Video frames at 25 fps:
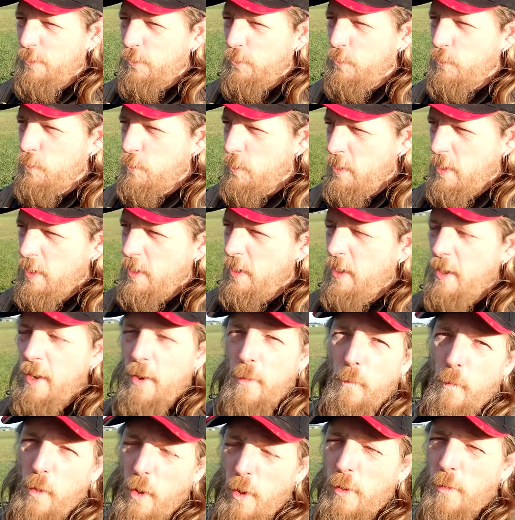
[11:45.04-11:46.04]
to
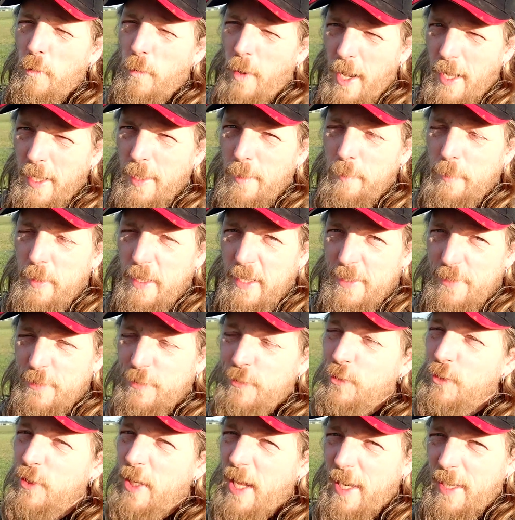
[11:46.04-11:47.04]
walk quite a bit
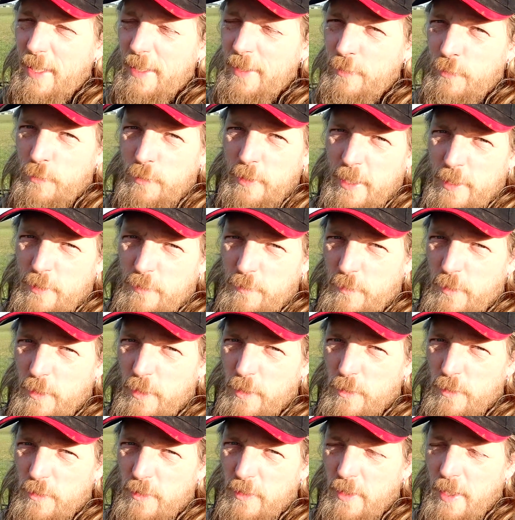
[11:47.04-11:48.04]
to get into this
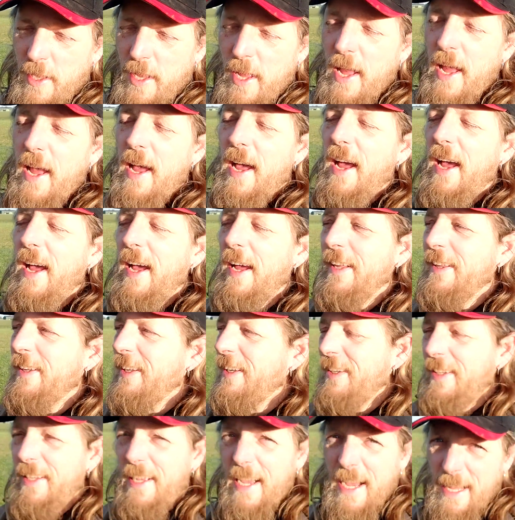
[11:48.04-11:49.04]
field. And
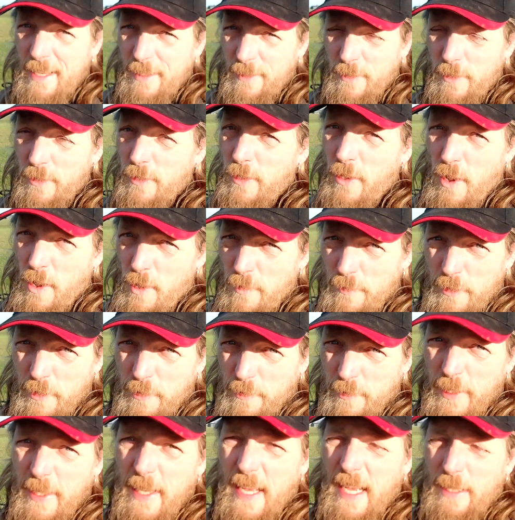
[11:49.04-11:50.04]
in the end,
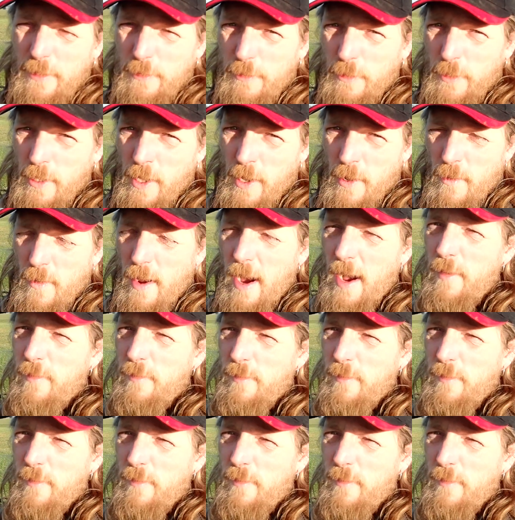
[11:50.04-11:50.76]
obviously, as you know, I